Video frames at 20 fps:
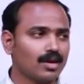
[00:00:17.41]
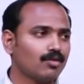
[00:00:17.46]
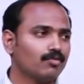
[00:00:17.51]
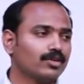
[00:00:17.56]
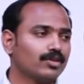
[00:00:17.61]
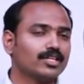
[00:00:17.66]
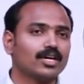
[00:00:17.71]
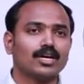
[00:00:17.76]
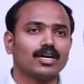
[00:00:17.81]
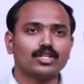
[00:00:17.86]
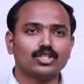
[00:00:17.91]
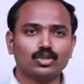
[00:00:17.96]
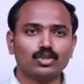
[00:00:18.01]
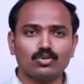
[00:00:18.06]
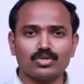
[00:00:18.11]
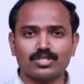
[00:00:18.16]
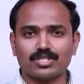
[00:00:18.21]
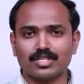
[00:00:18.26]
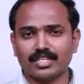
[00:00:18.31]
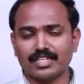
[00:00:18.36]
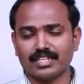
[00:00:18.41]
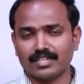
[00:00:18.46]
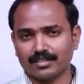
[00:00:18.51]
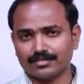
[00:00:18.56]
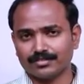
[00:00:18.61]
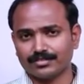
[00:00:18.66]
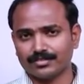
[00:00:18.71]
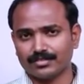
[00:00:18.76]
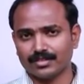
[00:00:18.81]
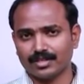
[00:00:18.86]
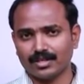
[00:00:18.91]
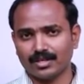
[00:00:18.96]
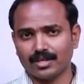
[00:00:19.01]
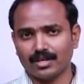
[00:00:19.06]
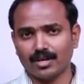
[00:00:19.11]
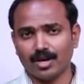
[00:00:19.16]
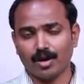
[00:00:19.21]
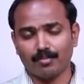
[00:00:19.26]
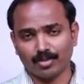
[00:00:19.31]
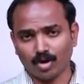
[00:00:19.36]
whether used enough
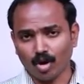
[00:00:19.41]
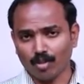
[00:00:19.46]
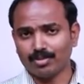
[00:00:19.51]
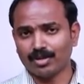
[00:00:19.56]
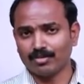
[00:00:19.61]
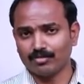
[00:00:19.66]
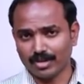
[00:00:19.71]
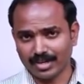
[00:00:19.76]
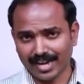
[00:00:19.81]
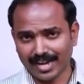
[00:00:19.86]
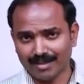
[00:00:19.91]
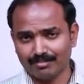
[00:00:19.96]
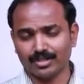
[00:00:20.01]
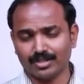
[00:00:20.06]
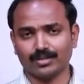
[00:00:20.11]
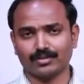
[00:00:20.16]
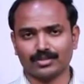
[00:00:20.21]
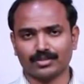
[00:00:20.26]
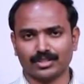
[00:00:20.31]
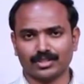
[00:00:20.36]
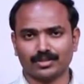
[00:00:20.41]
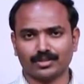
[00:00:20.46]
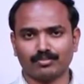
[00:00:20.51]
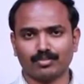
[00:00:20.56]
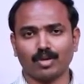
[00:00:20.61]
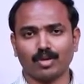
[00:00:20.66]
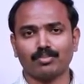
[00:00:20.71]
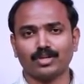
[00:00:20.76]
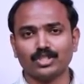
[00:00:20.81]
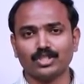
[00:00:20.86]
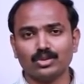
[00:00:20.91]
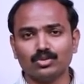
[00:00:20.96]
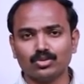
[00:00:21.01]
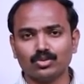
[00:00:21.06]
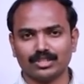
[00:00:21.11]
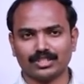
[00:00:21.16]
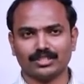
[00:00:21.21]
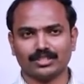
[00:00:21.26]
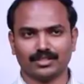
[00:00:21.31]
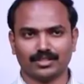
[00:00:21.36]
proper vocabularies, proper
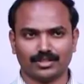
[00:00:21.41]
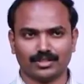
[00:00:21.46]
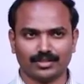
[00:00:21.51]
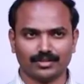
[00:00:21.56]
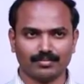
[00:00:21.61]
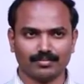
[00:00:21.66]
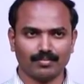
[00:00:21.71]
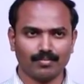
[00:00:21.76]
usages,